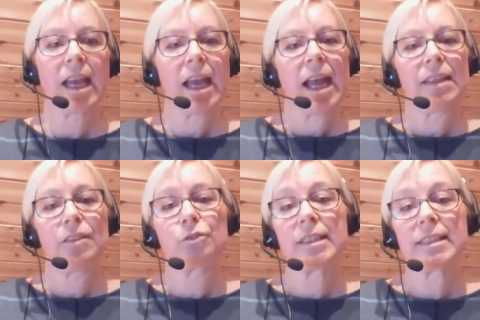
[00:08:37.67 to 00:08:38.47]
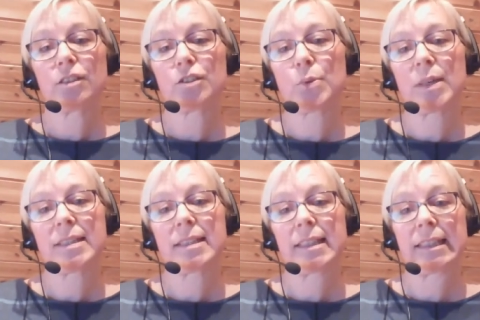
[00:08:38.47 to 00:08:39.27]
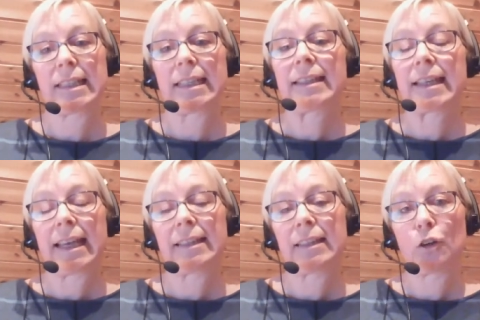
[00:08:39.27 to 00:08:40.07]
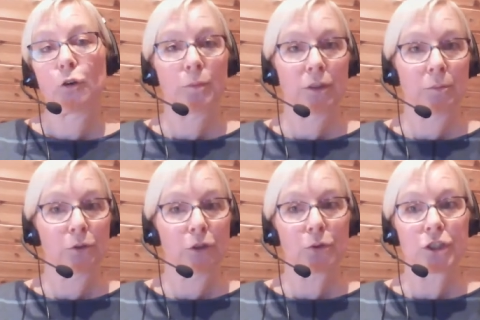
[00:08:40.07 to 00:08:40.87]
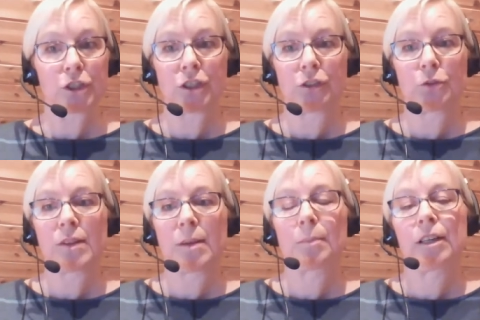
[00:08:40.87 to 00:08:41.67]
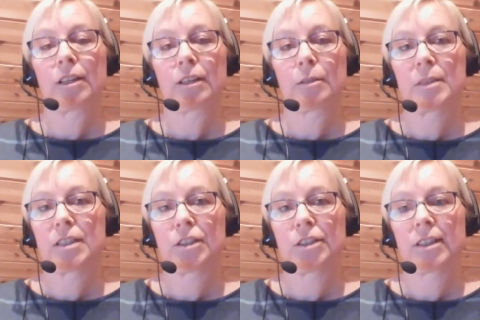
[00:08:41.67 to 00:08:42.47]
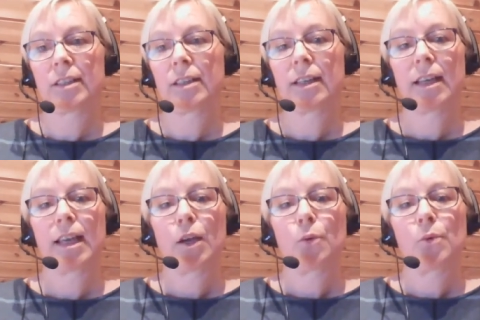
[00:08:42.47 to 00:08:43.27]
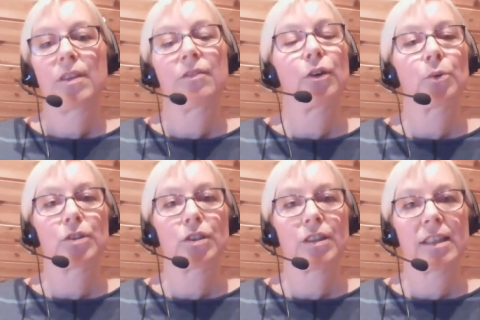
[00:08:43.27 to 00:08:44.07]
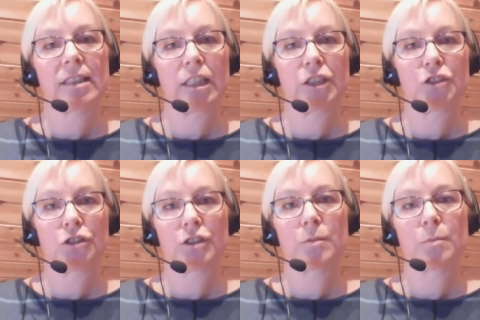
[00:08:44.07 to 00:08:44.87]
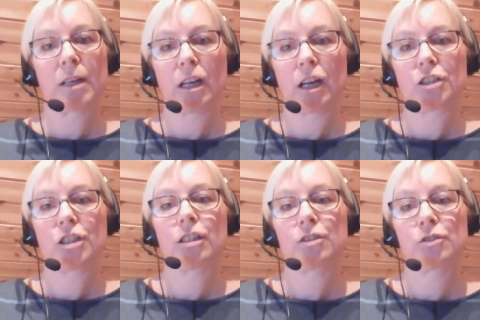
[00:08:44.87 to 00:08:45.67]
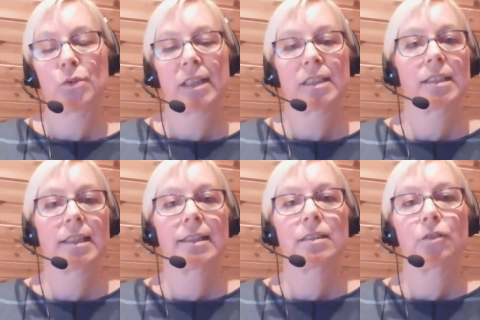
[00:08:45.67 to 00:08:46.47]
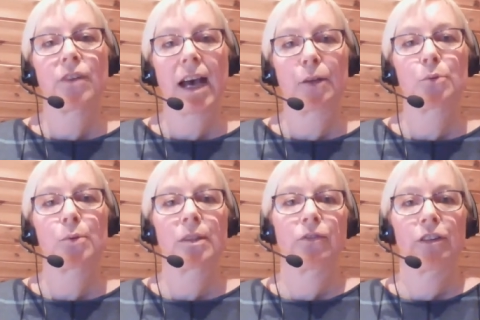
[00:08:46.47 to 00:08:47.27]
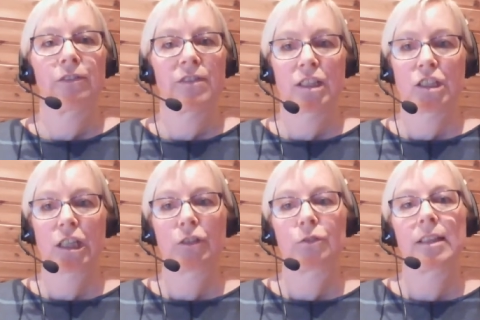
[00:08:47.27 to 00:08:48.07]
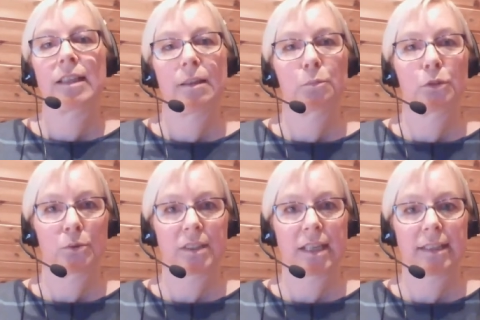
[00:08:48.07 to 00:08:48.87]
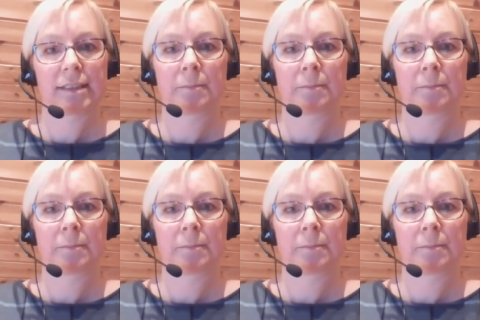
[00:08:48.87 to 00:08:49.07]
And the research question indicate an open approach to the empirical material with a focus on the teacher's pedagogical strategies of how to involve the children in the process.